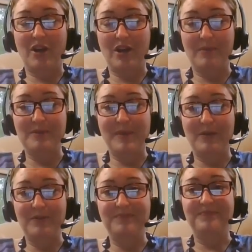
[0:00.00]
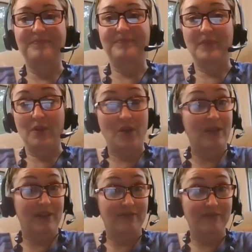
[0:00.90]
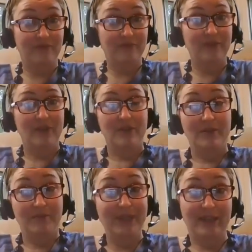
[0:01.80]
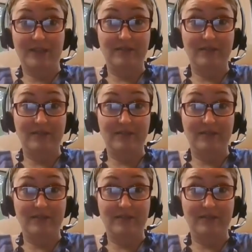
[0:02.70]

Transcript: commerce power. Okay. Big.